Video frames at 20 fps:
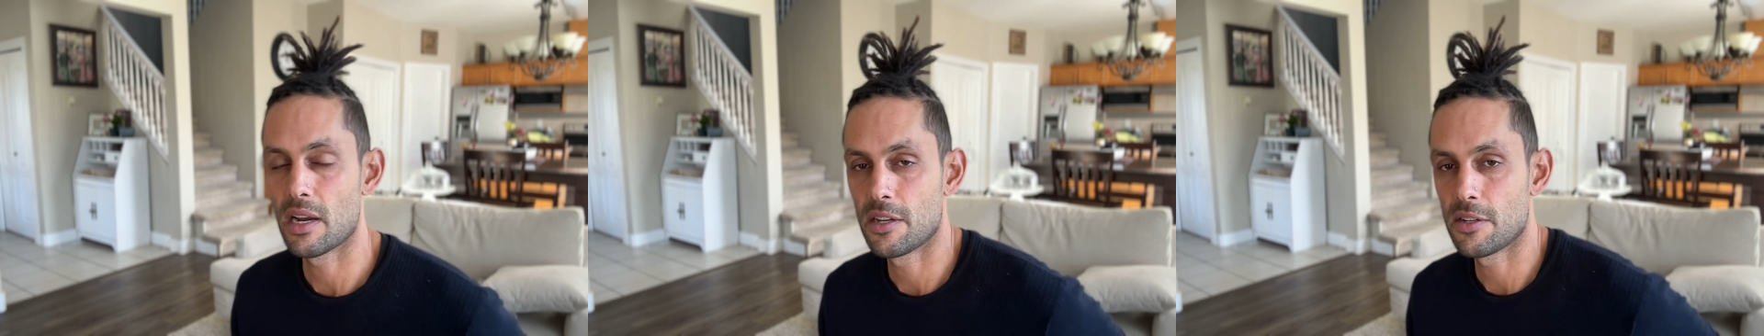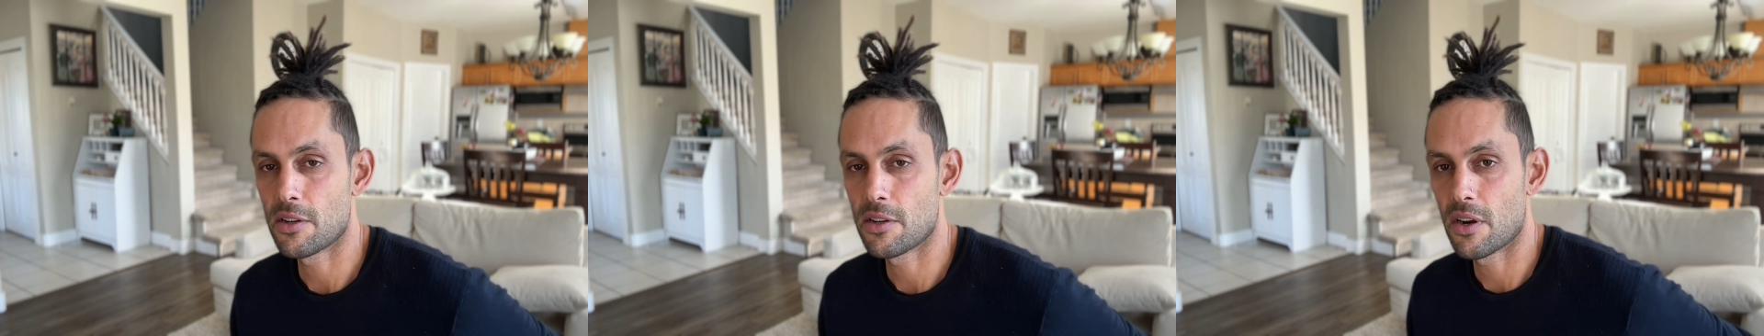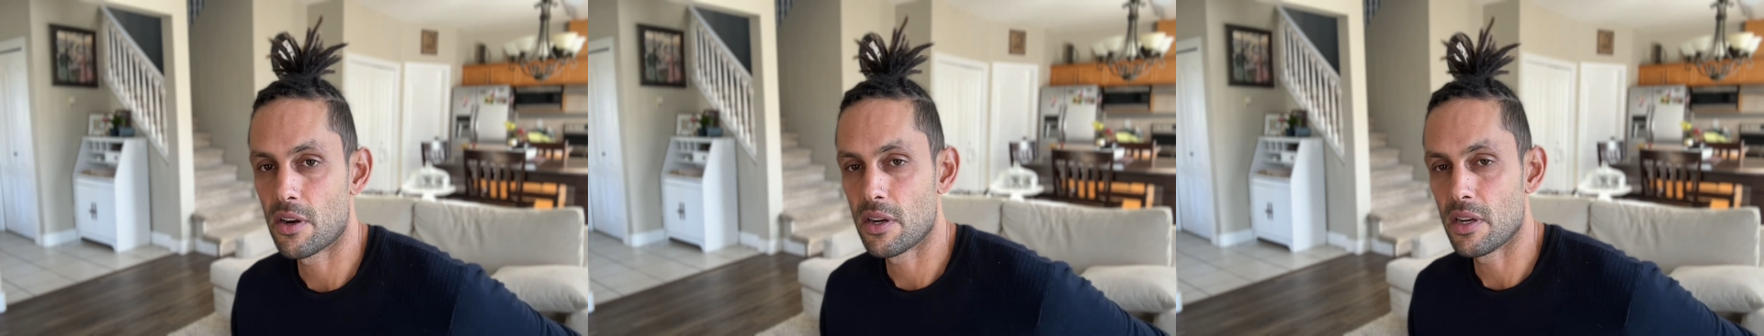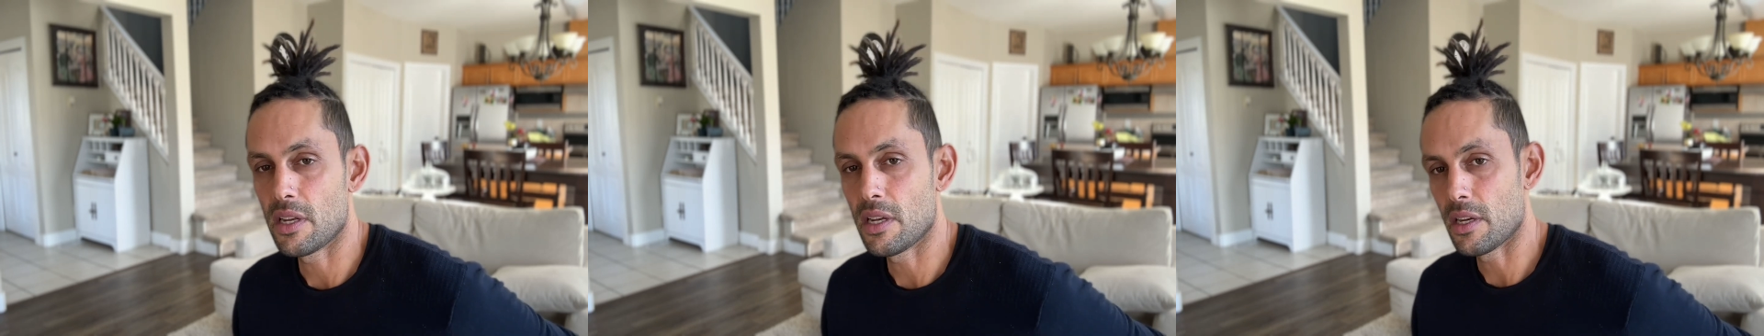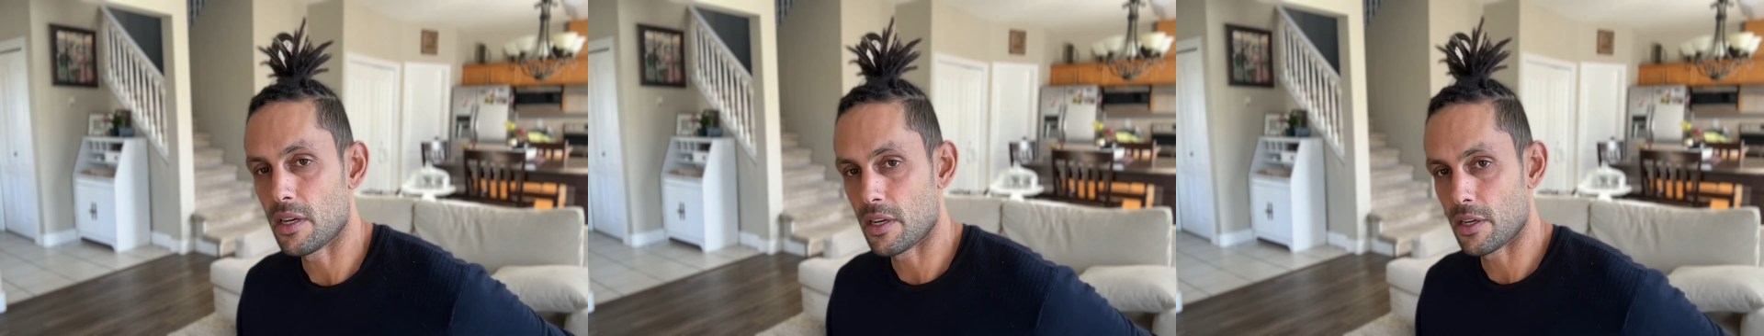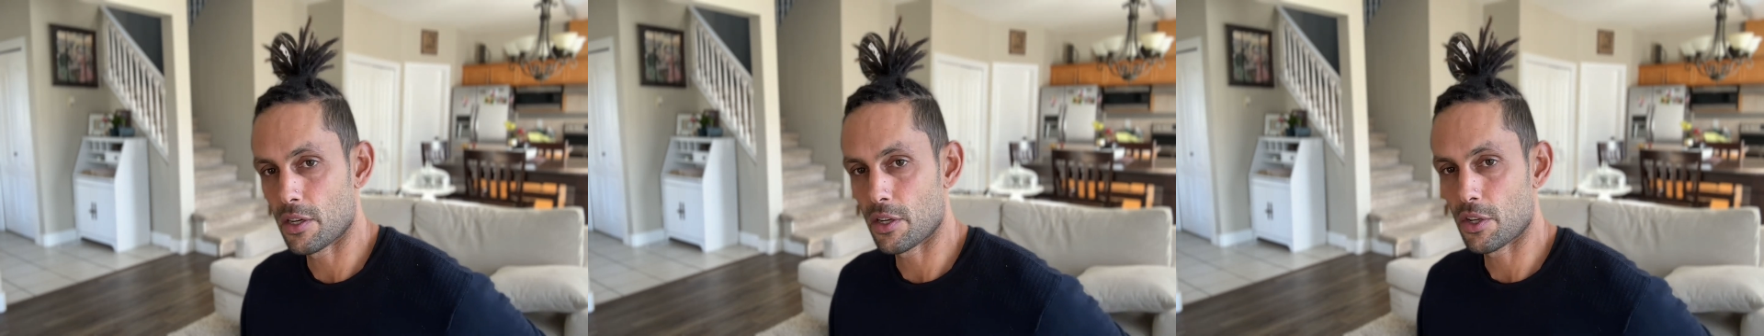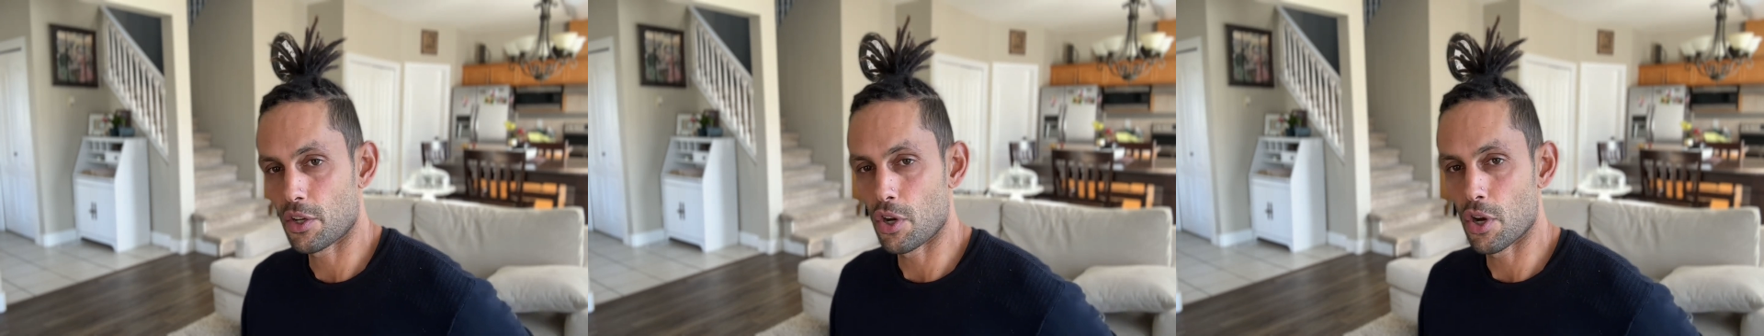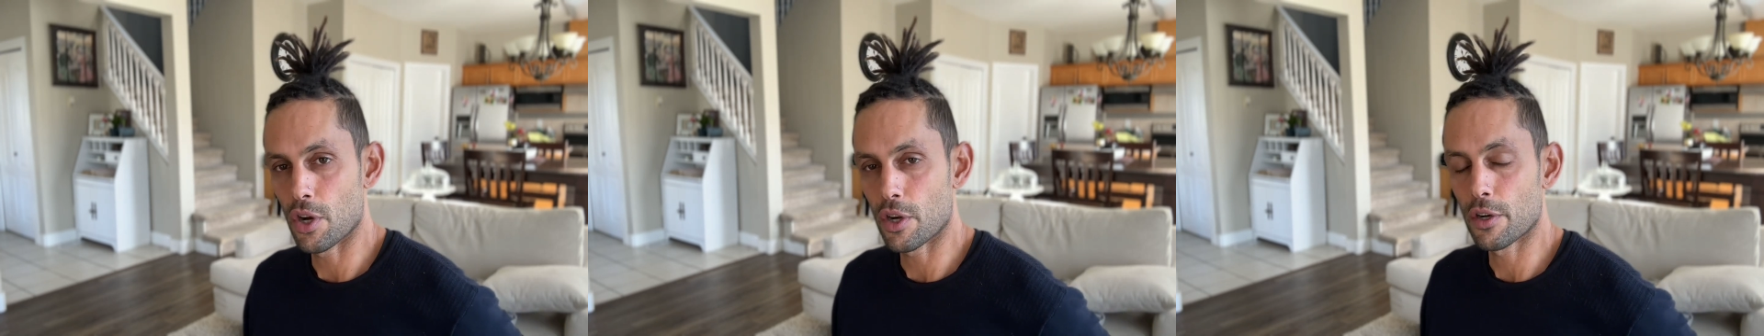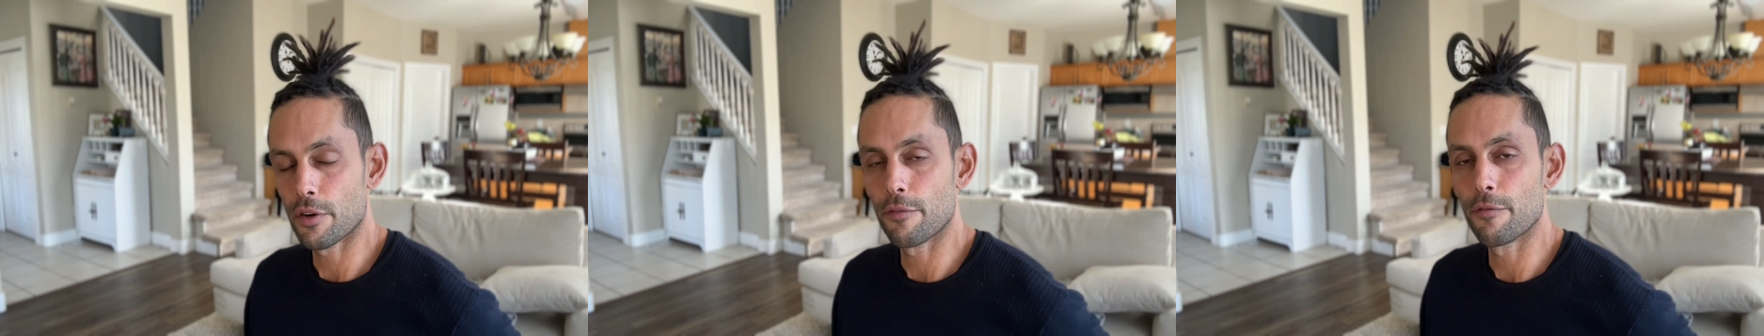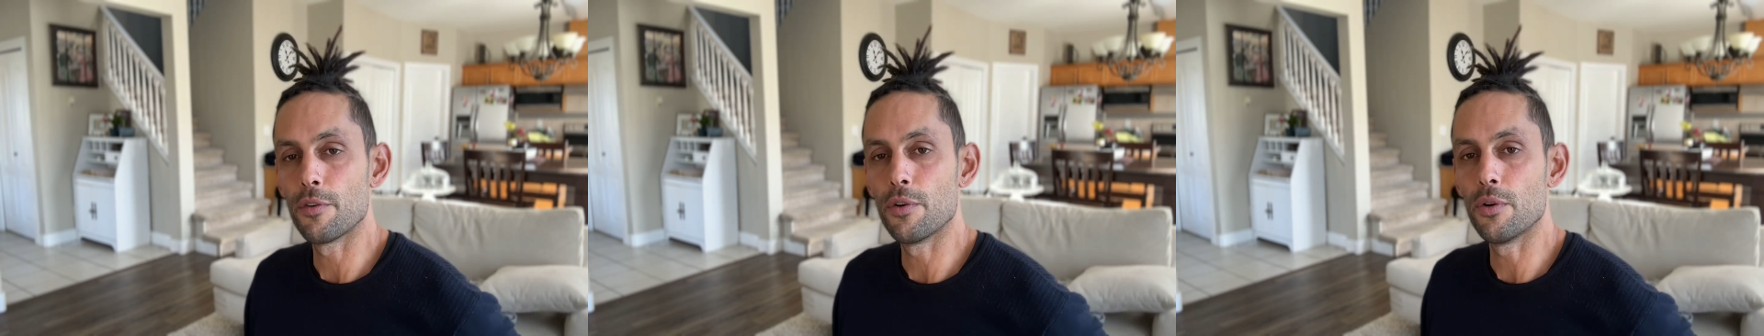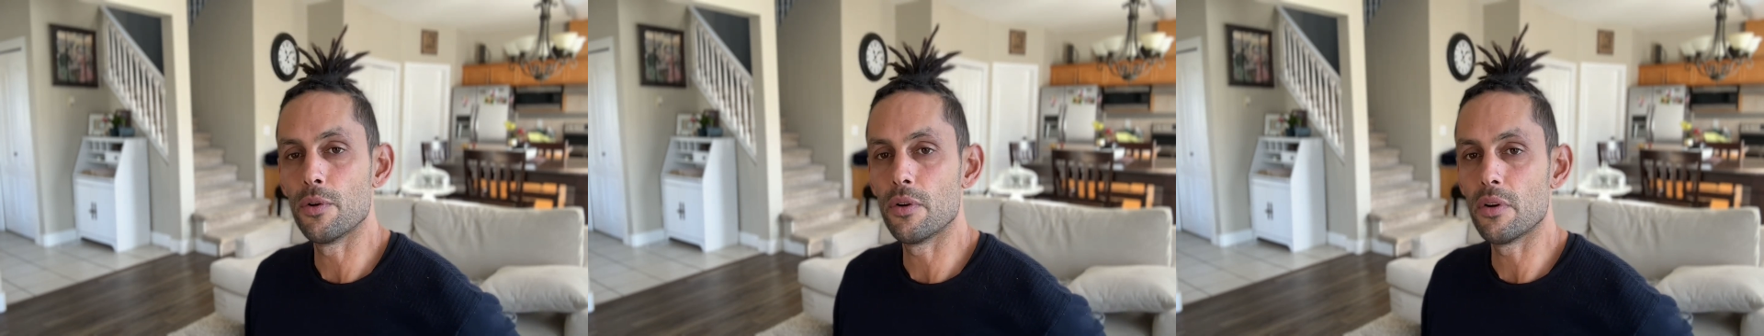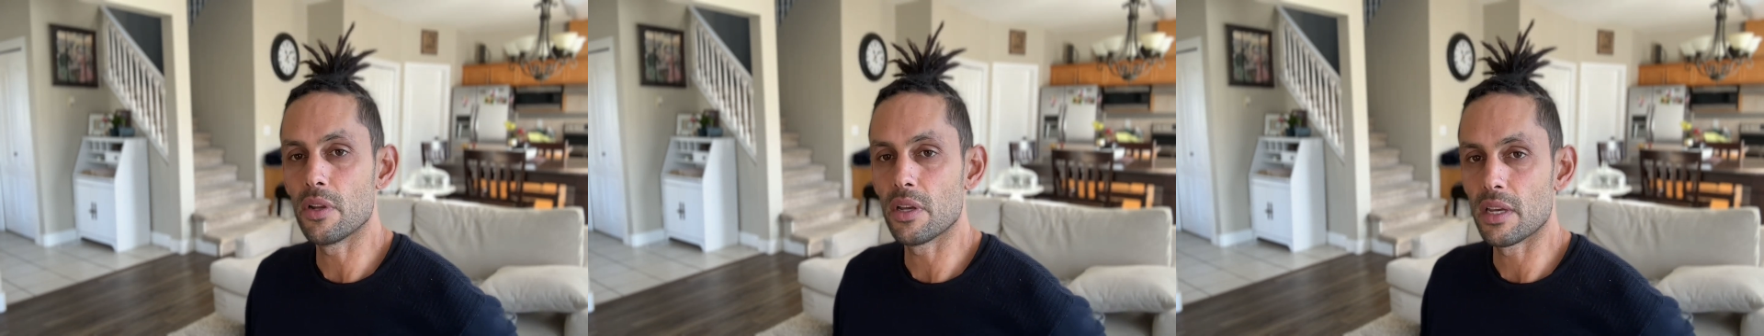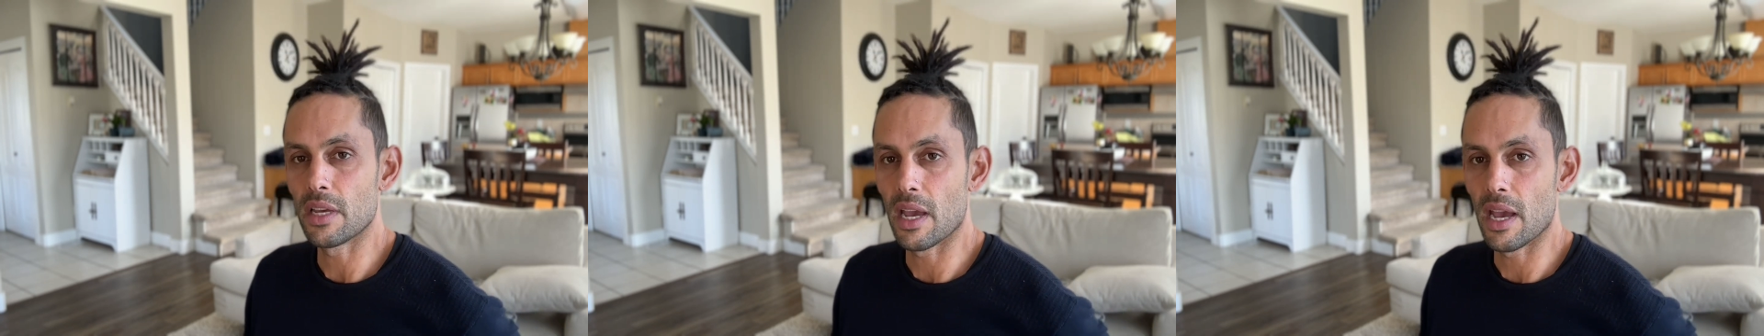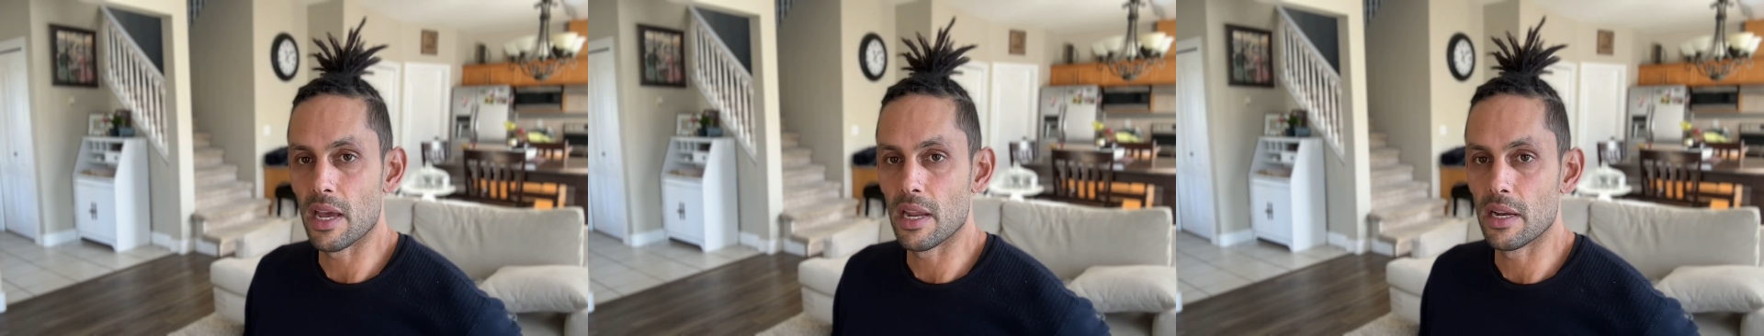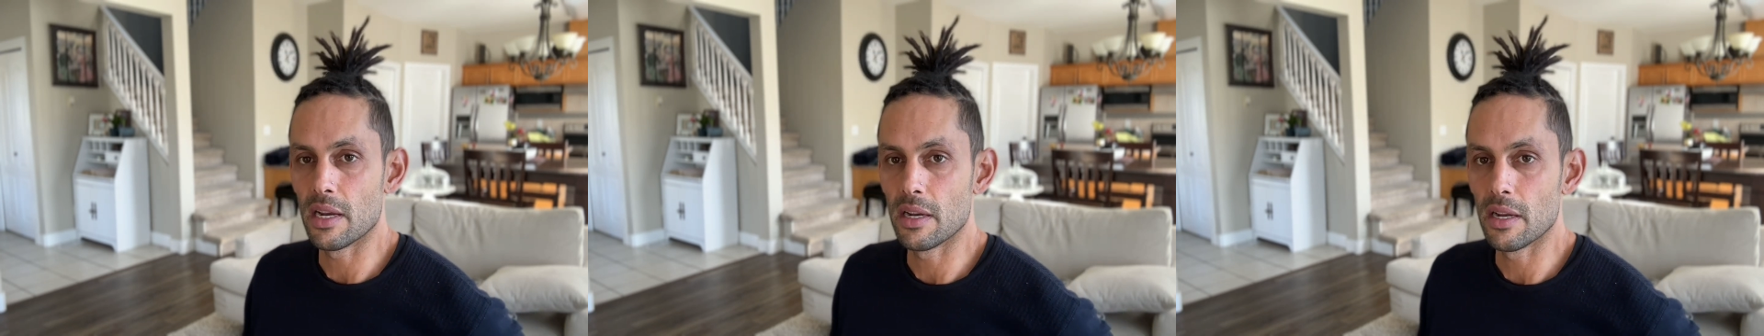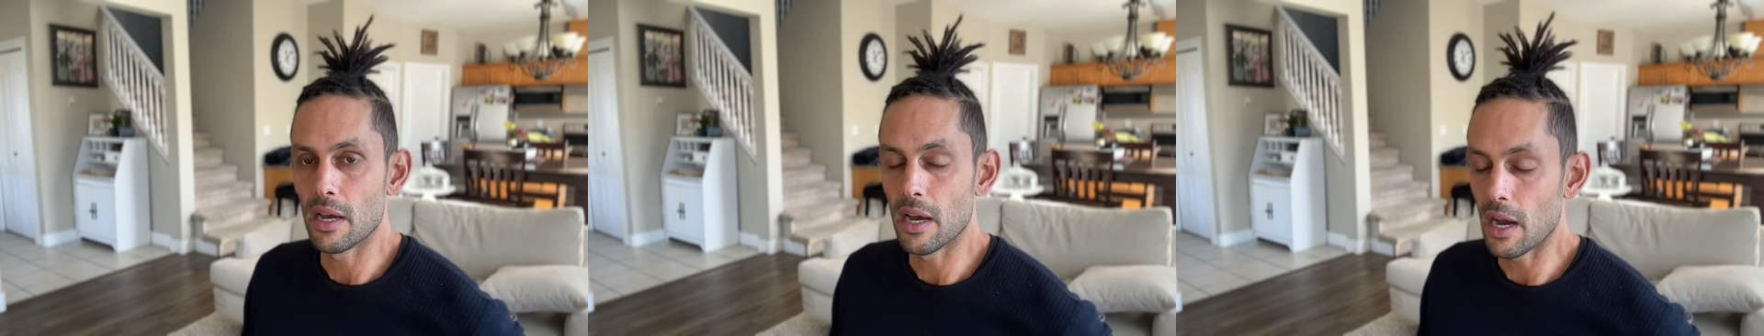I started eating cooked food again.